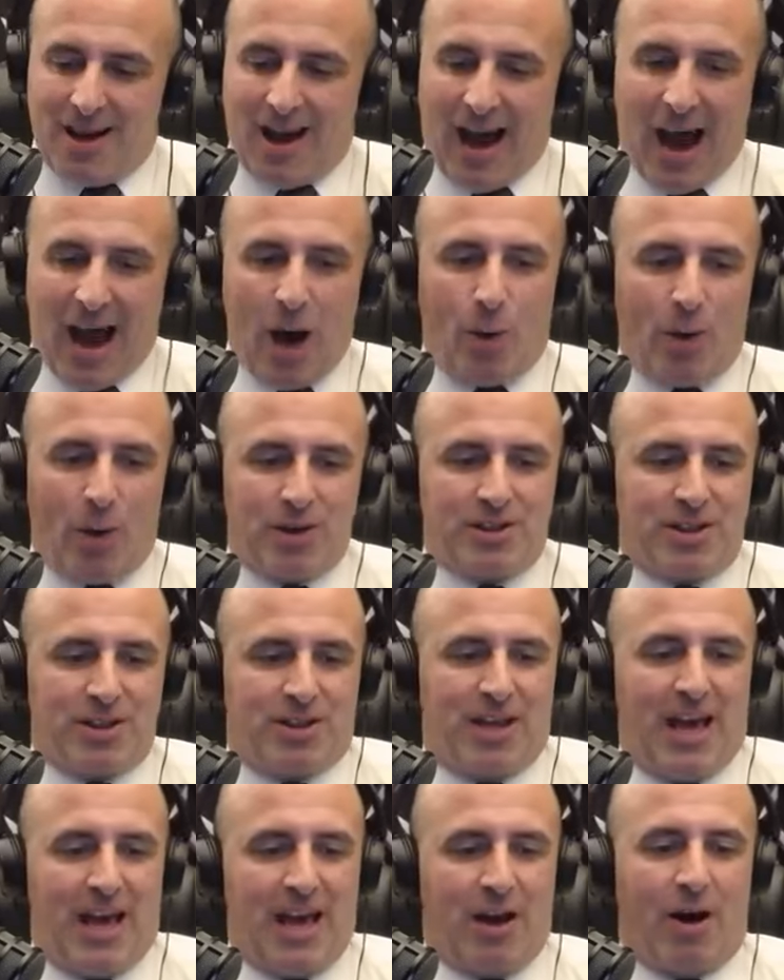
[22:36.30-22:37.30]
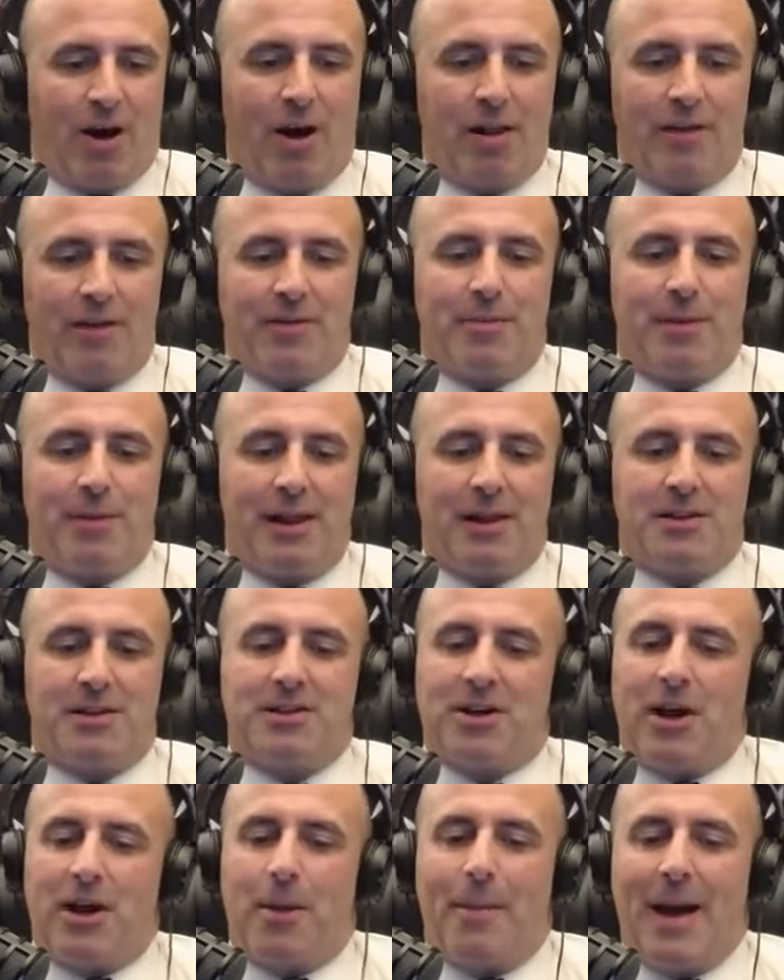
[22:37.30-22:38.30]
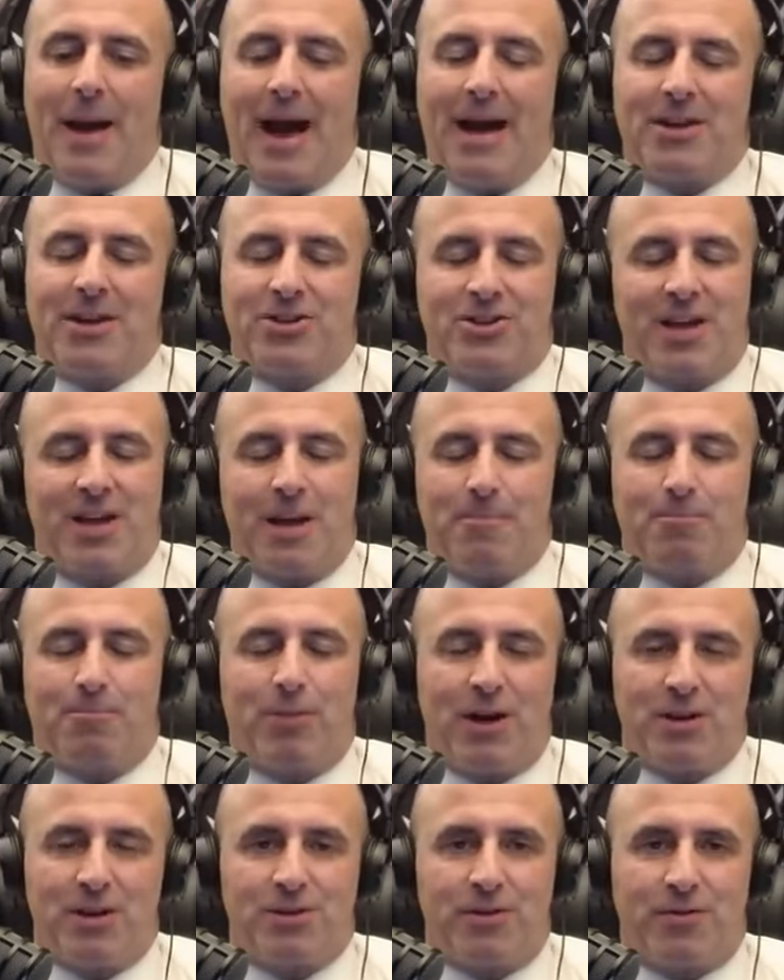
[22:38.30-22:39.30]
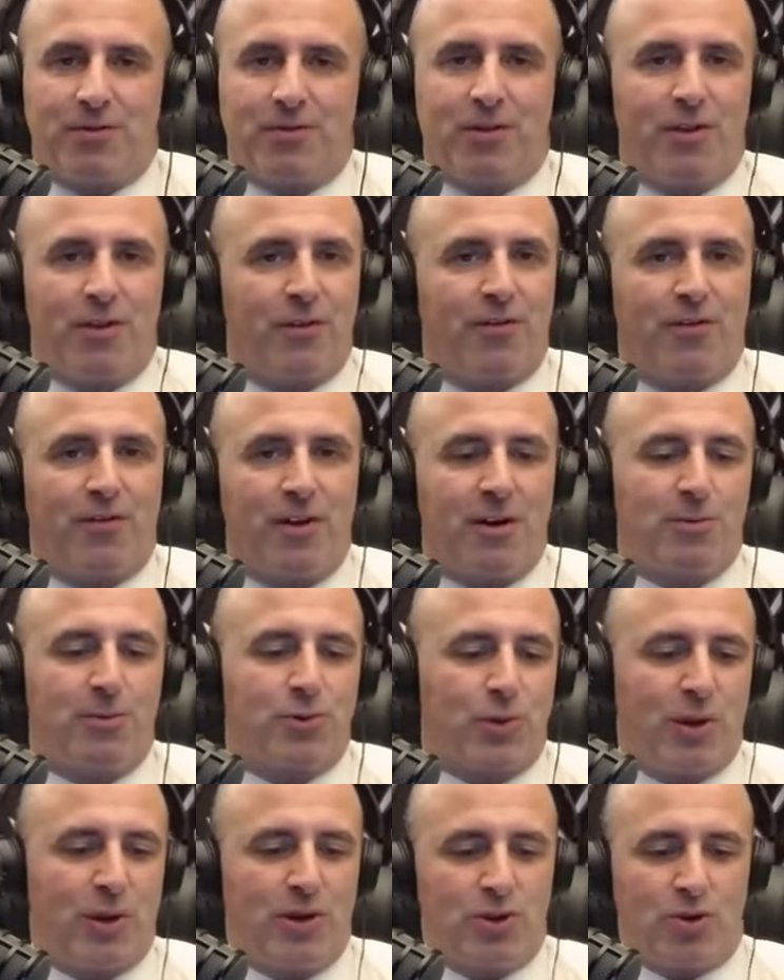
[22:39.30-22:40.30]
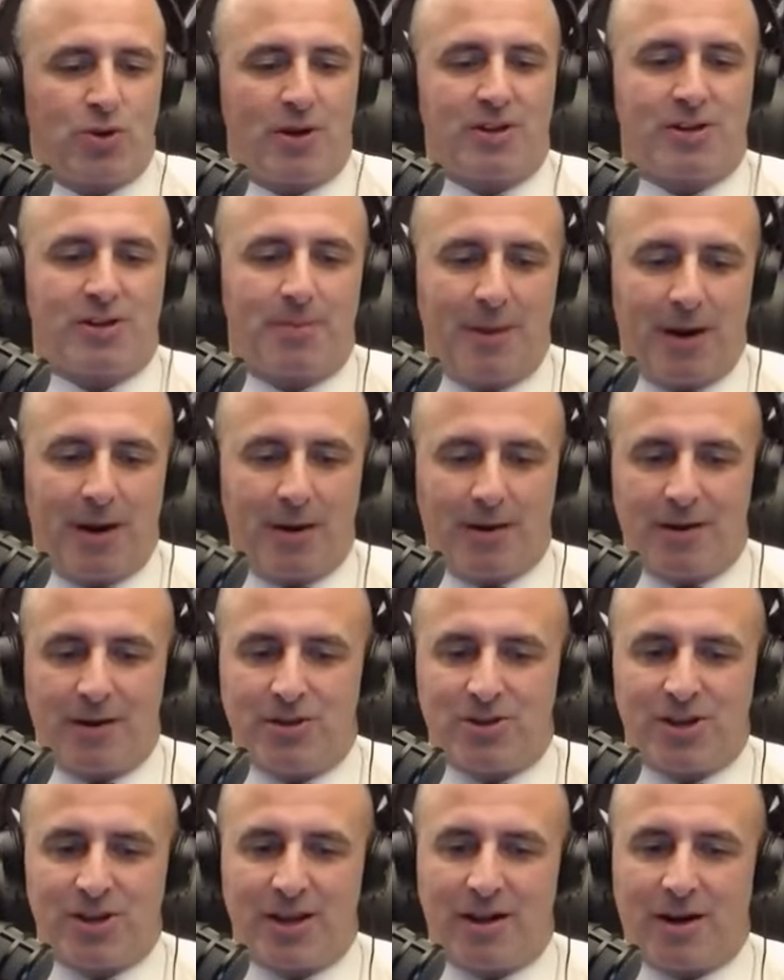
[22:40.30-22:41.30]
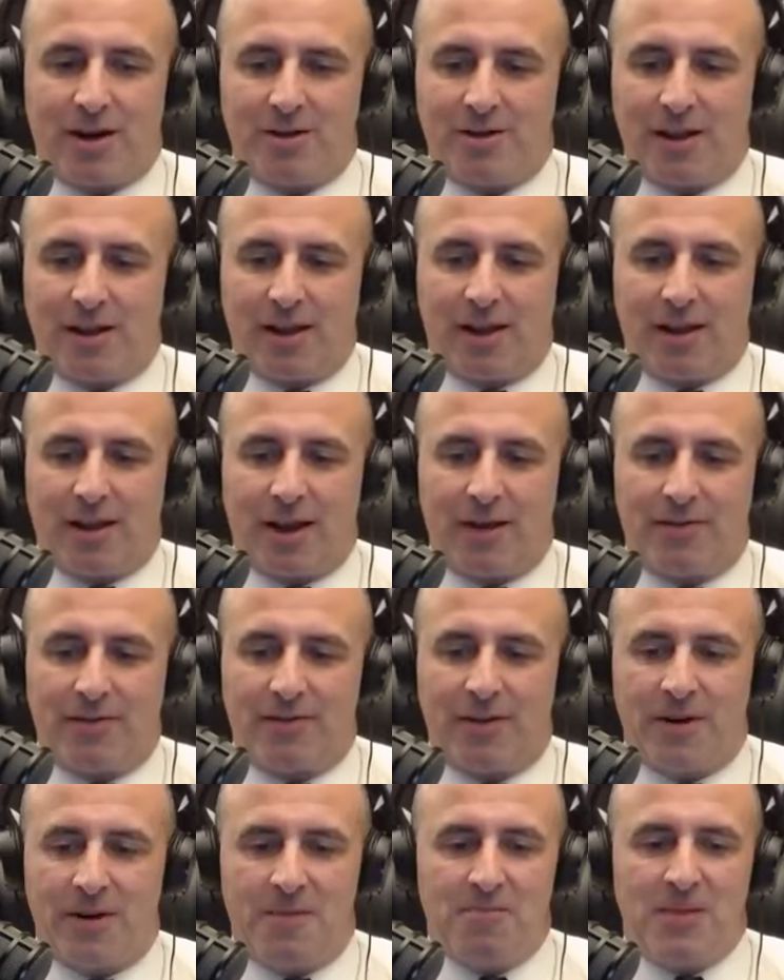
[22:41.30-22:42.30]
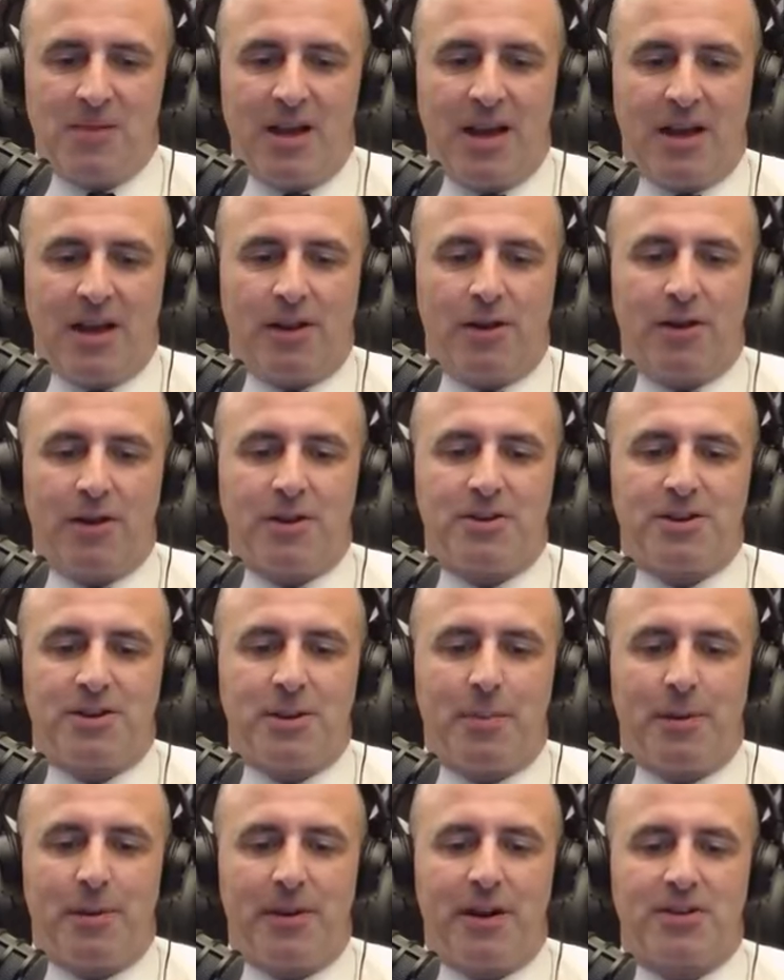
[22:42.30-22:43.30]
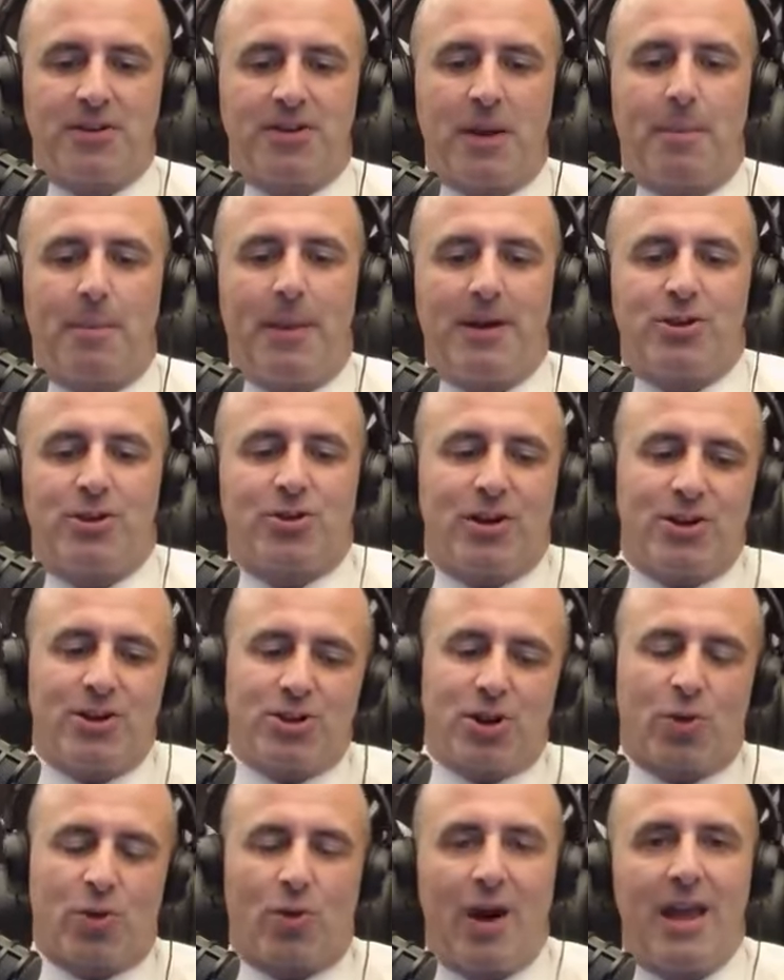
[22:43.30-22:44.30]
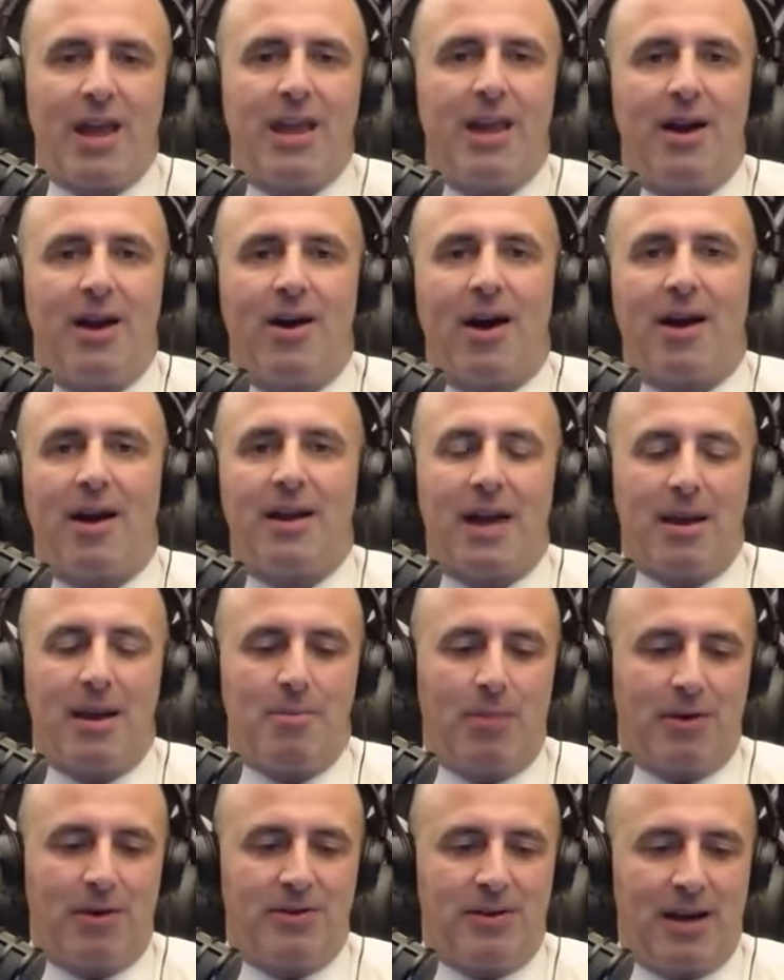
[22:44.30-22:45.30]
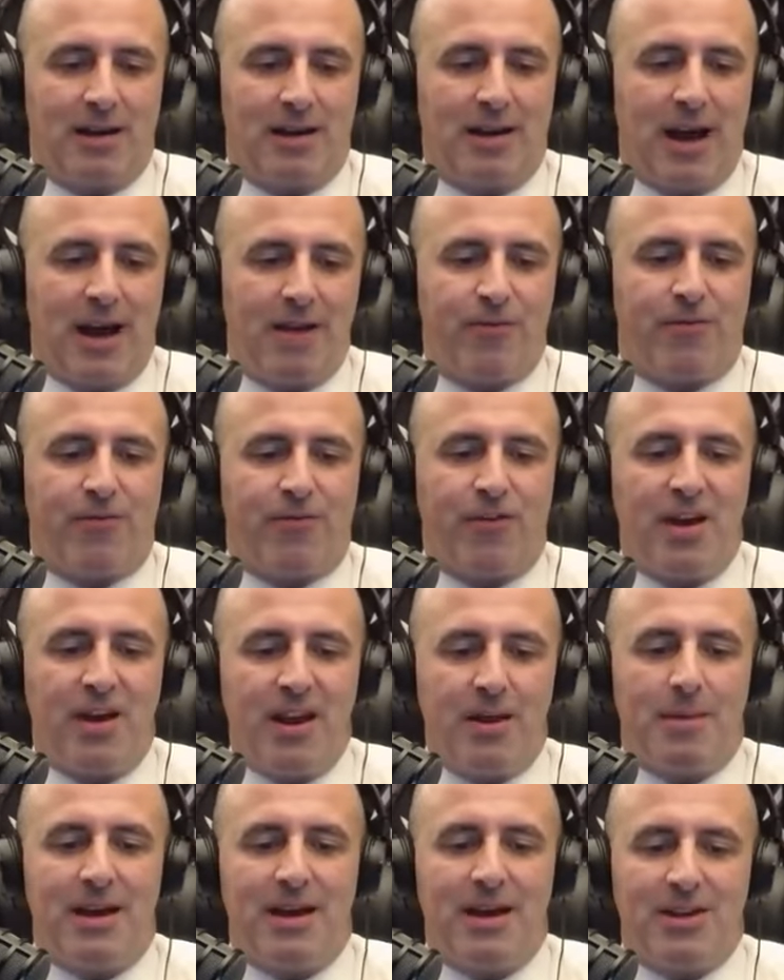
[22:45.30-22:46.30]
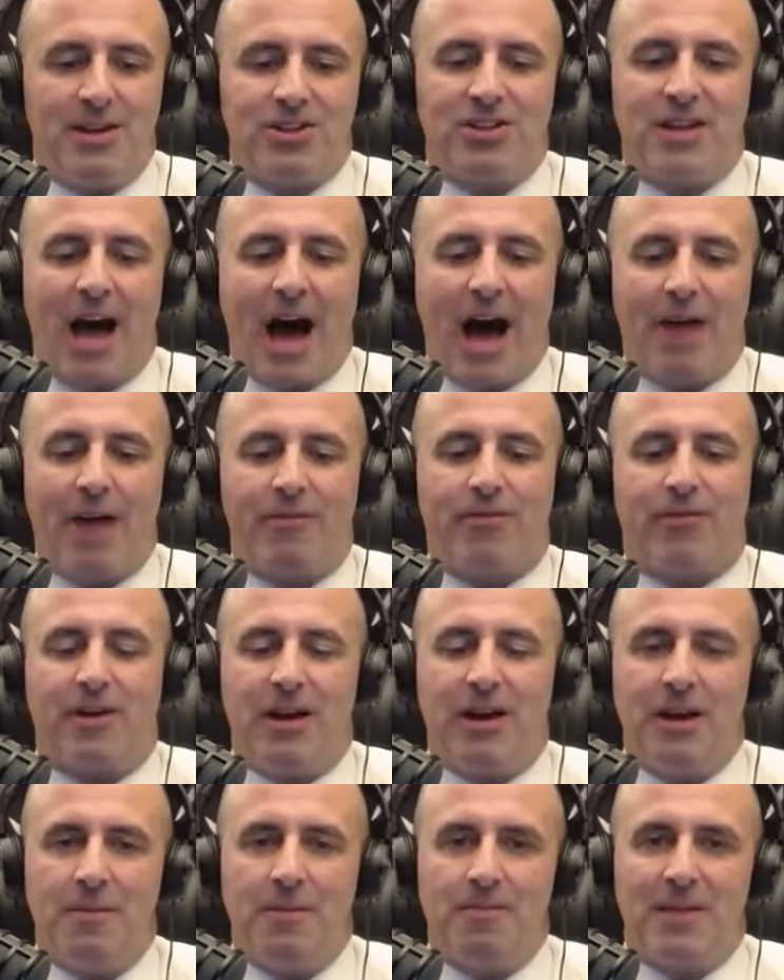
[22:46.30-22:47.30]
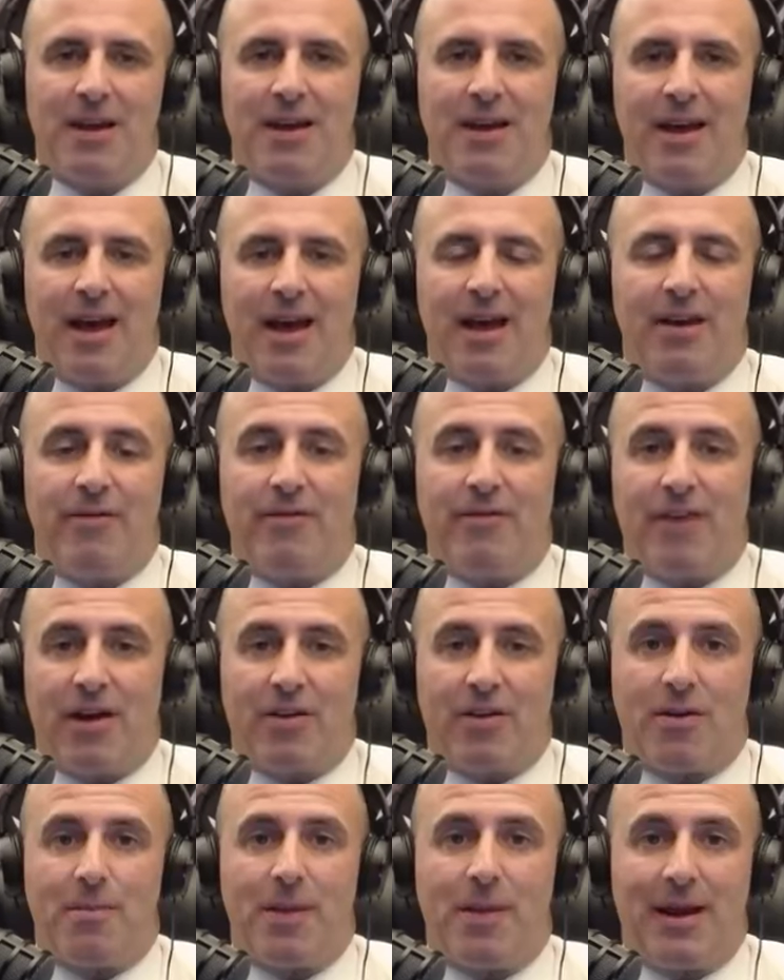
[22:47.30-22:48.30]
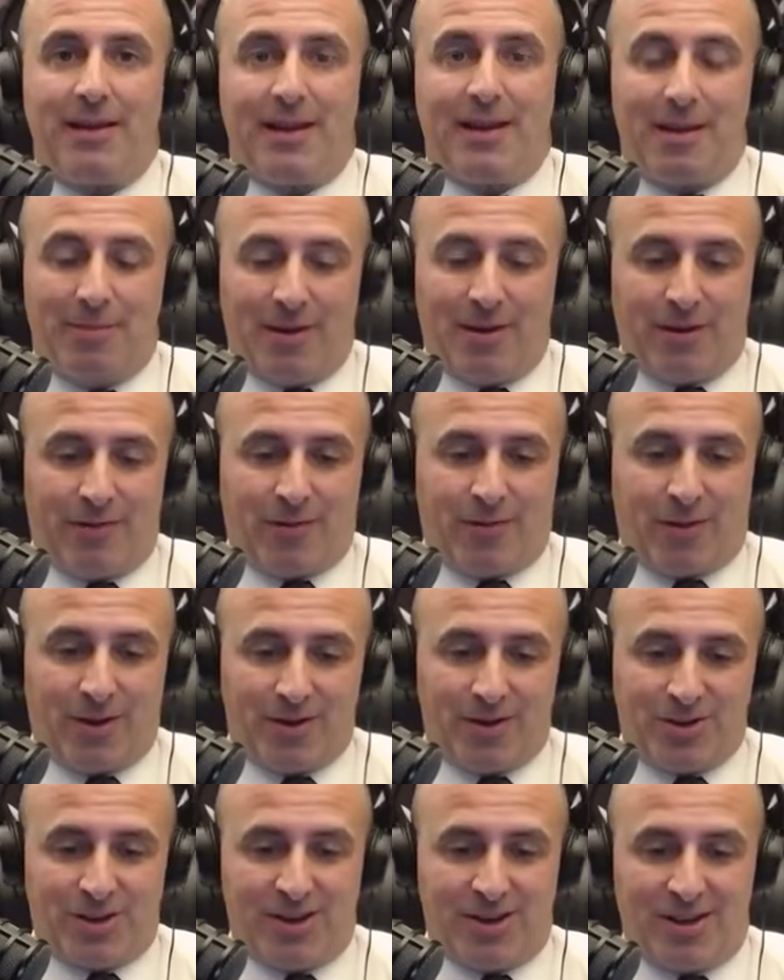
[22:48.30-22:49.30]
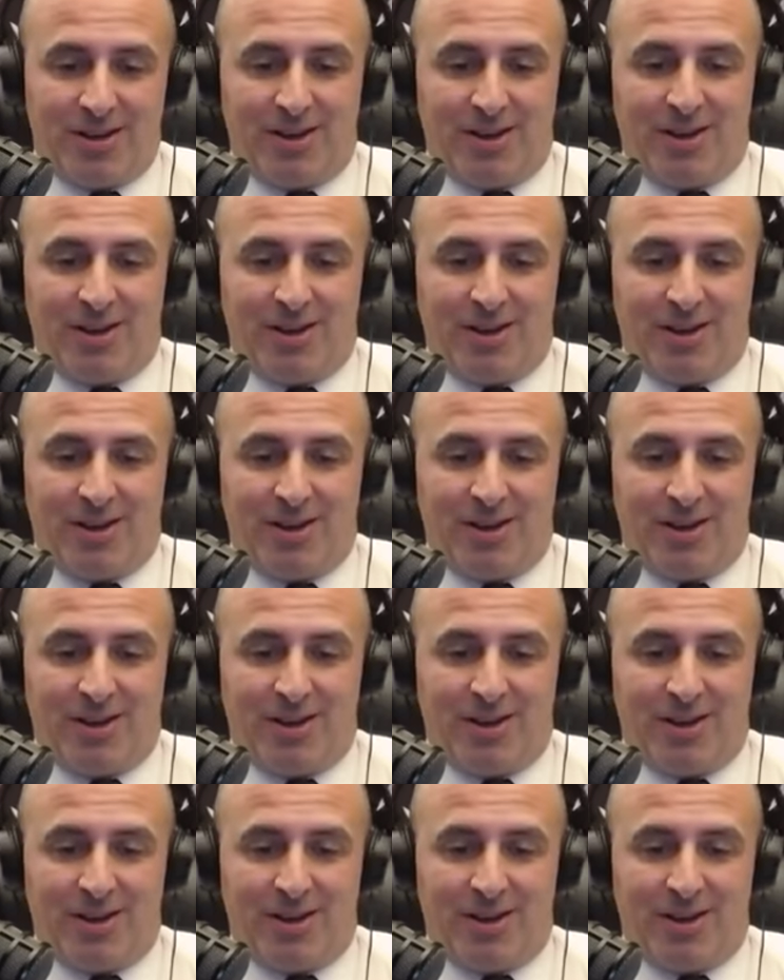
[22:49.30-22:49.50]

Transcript: I want to thank all of the military, past and present, for the freedoms we enjoy as Americans in our daily life including the simple things like bench racing right here on a Monday night. Freedom is not free, and a veteran paid that bill for us.